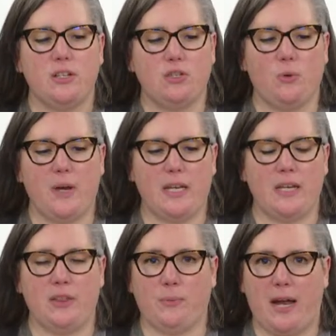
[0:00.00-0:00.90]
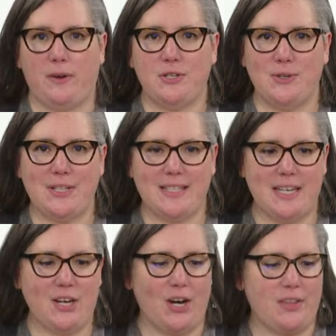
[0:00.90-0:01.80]
joined in the round you can
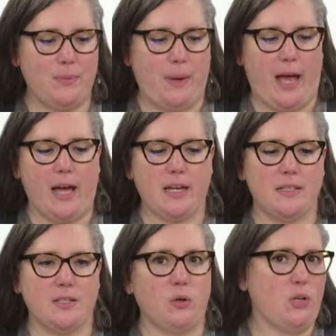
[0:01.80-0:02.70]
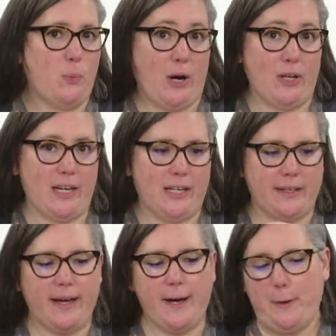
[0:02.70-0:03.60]
see here on the back and so you wear it like a
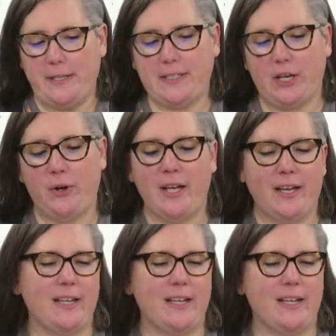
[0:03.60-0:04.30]
cowl so